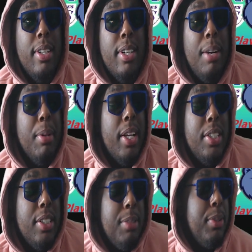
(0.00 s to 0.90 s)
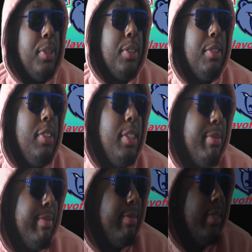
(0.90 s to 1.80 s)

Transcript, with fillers: I'm gonna catch y'all boys on the flip.